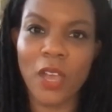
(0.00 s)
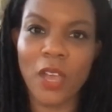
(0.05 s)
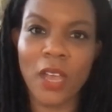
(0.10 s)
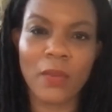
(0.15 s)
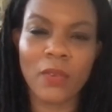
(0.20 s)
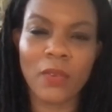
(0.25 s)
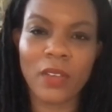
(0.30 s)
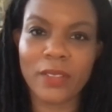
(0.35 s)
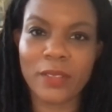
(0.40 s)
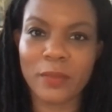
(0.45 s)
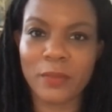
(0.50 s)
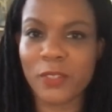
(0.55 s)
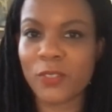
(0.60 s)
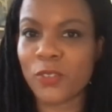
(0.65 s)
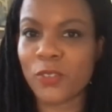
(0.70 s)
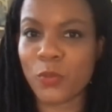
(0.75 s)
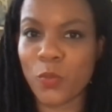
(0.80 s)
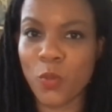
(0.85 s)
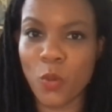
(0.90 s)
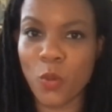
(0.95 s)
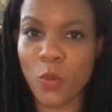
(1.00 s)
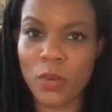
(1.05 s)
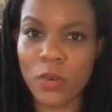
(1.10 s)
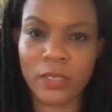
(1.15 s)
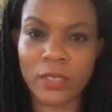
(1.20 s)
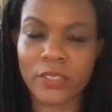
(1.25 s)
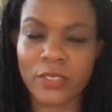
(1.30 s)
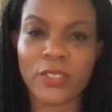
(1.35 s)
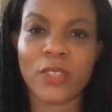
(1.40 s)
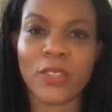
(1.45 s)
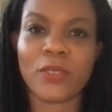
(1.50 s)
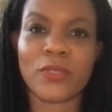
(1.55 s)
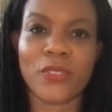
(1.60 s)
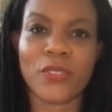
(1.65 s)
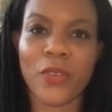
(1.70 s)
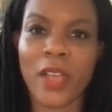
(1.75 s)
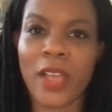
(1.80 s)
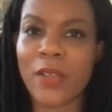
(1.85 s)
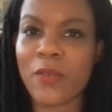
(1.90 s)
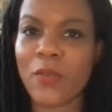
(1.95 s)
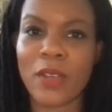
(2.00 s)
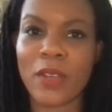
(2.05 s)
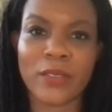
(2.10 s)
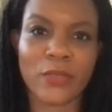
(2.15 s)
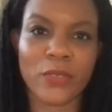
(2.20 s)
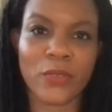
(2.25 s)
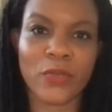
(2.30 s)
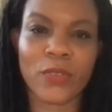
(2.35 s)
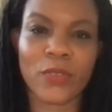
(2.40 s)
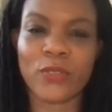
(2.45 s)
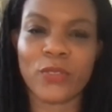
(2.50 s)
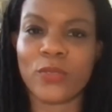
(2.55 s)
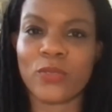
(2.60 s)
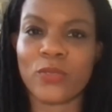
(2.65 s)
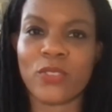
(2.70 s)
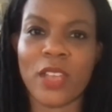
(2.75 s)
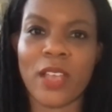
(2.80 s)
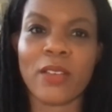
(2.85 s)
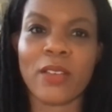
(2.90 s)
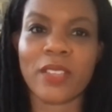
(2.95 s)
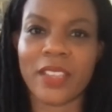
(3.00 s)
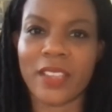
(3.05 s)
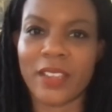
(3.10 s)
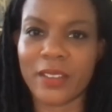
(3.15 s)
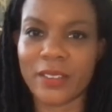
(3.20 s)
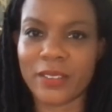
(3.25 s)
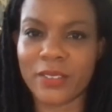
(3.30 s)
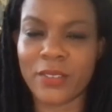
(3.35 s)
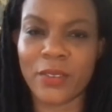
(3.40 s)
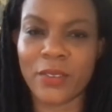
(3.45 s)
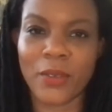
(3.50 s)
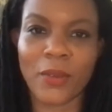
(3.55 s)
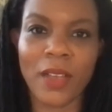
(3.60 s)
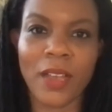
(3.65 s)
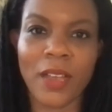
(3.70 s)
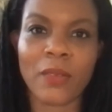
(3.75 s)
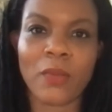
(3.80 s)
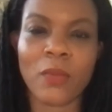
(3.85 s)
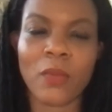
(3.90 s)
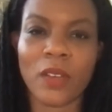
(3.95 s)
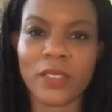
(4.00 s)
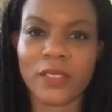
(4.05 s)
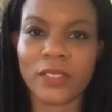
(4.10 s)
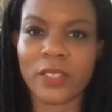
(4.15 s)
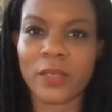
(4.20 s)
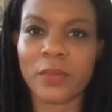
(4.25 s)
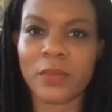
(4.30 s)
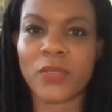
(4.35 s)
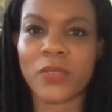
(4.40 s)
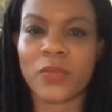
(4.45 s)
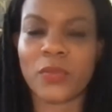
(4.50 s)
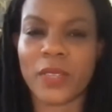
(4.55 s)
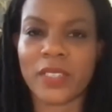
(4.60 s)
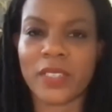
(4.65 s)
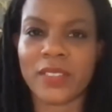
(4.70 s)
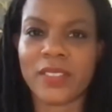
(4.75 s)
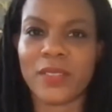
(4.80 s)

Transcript: want them to do more, so I want universal childcare. I want them to raise